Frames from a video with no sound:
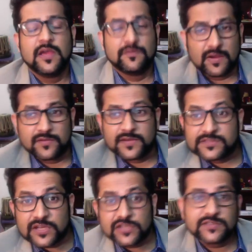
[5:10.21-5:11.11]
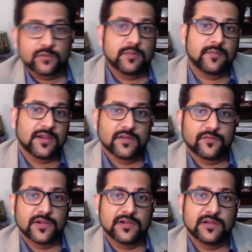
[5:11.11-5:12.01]
500 stations to be made
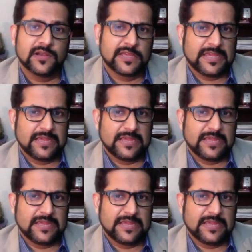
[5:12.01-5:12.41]
differently